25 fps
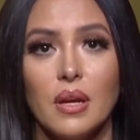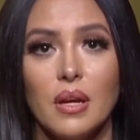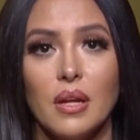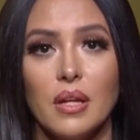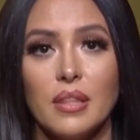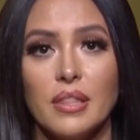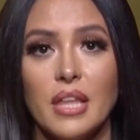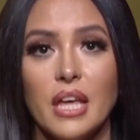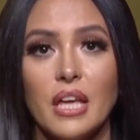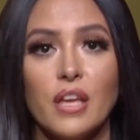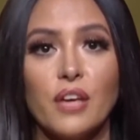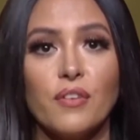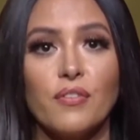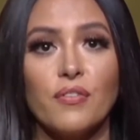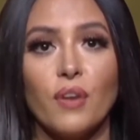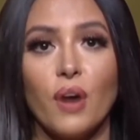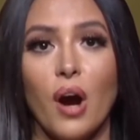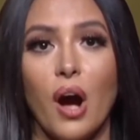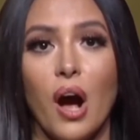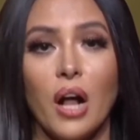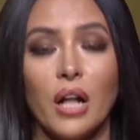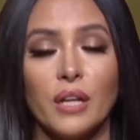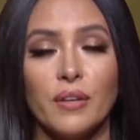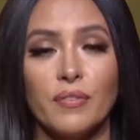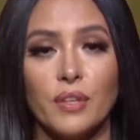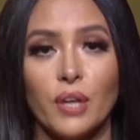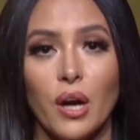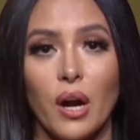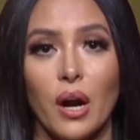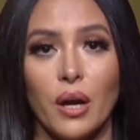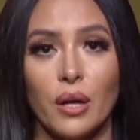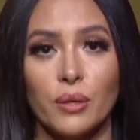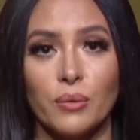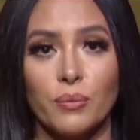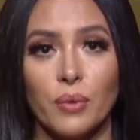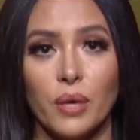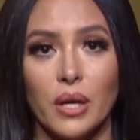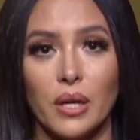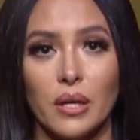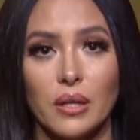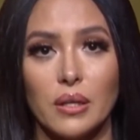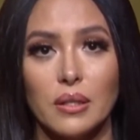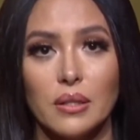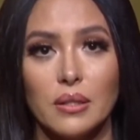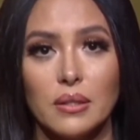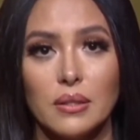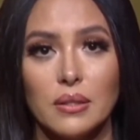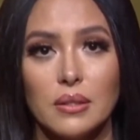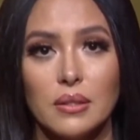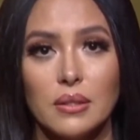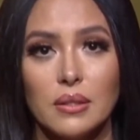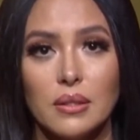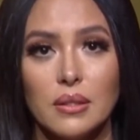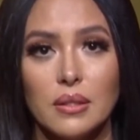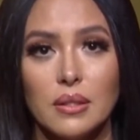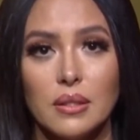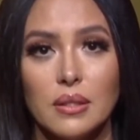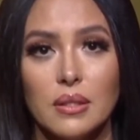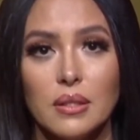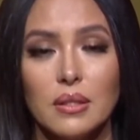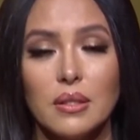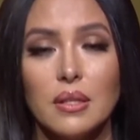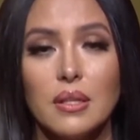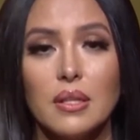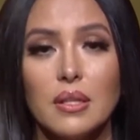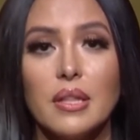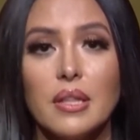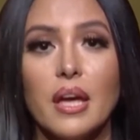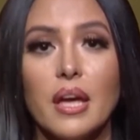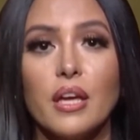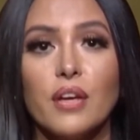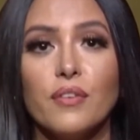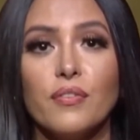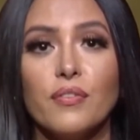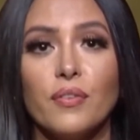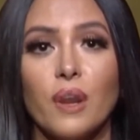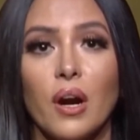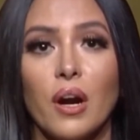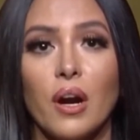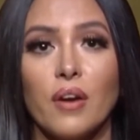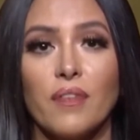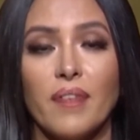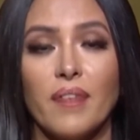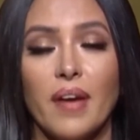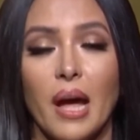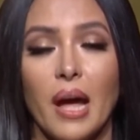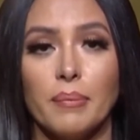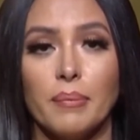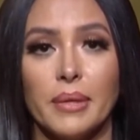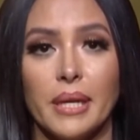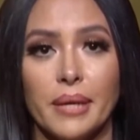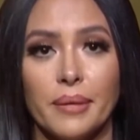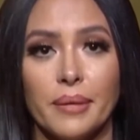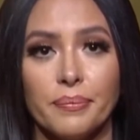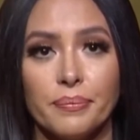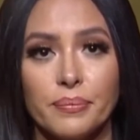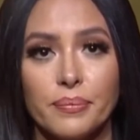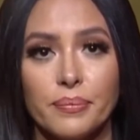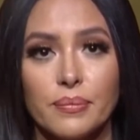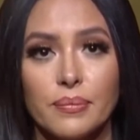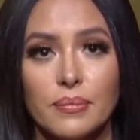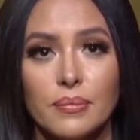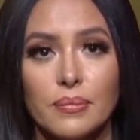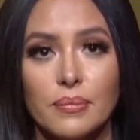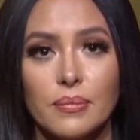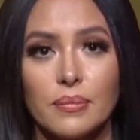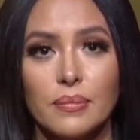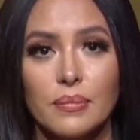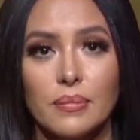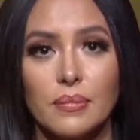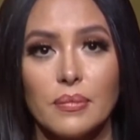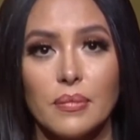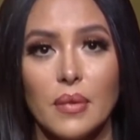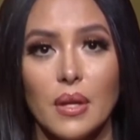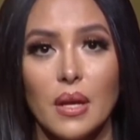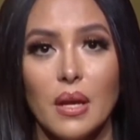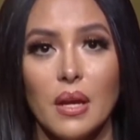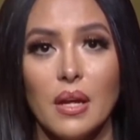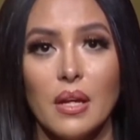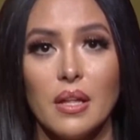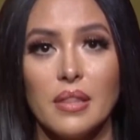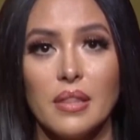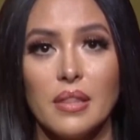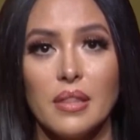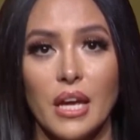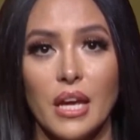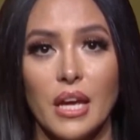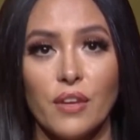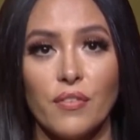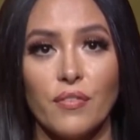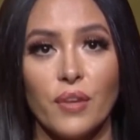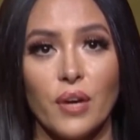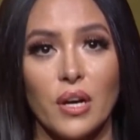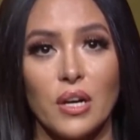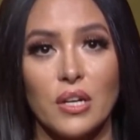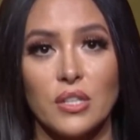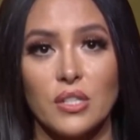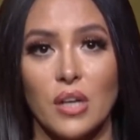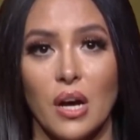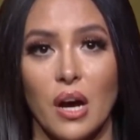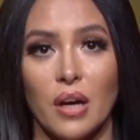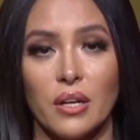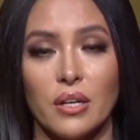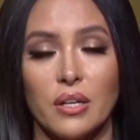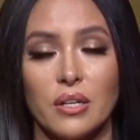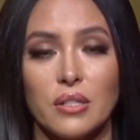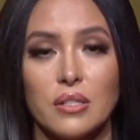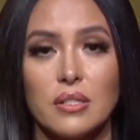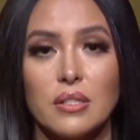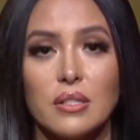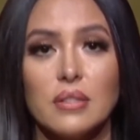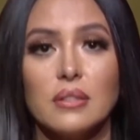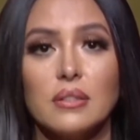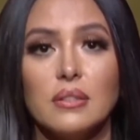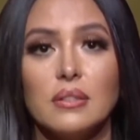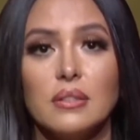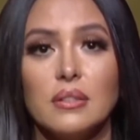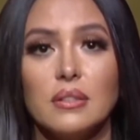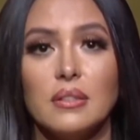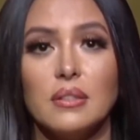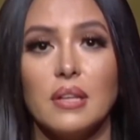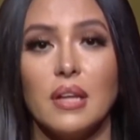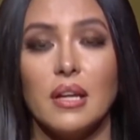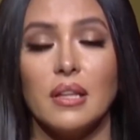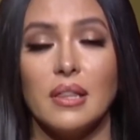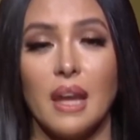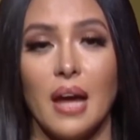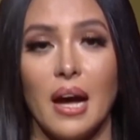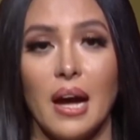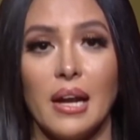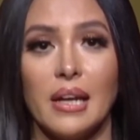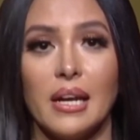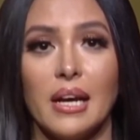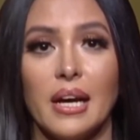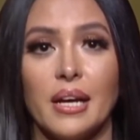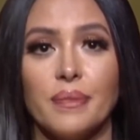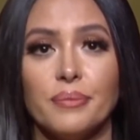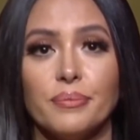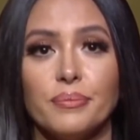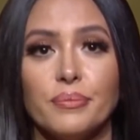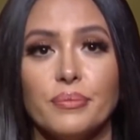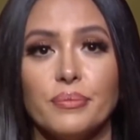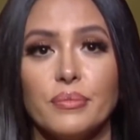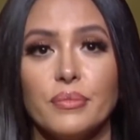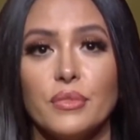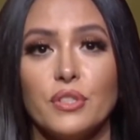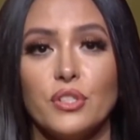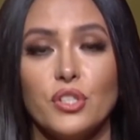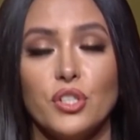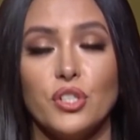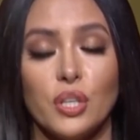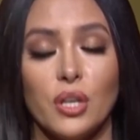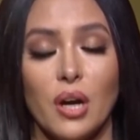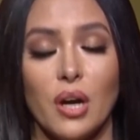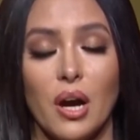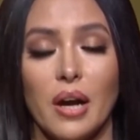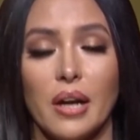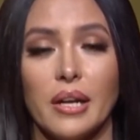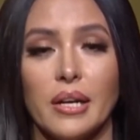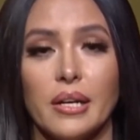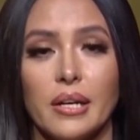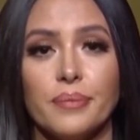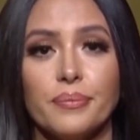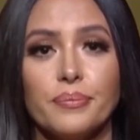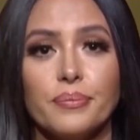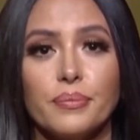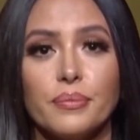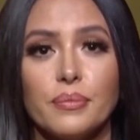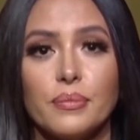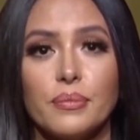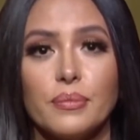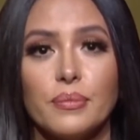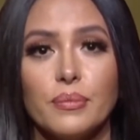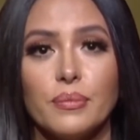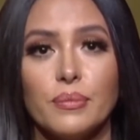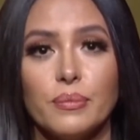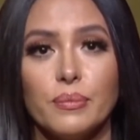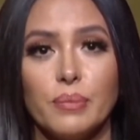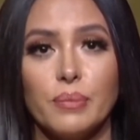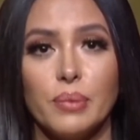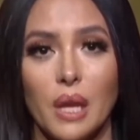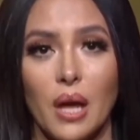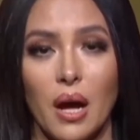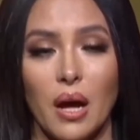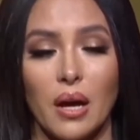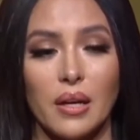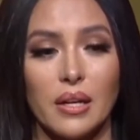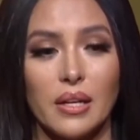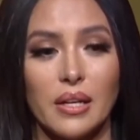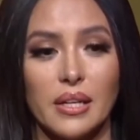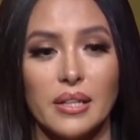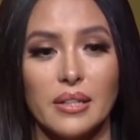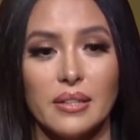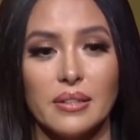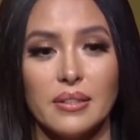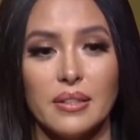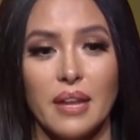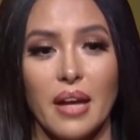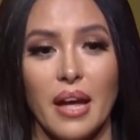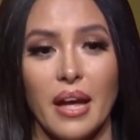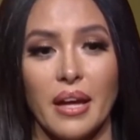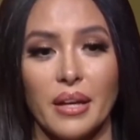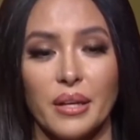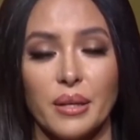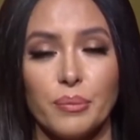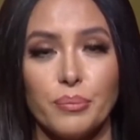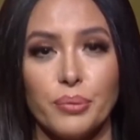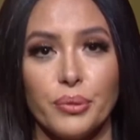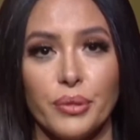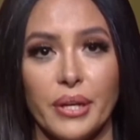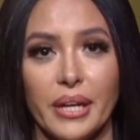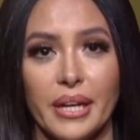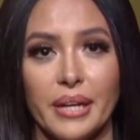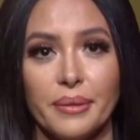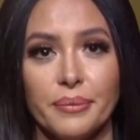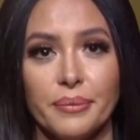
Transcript: Thank you for all of your hard work. Thank you for our family. Thank you for our daughters, Natalia, Gianna, Bianca, and Capri.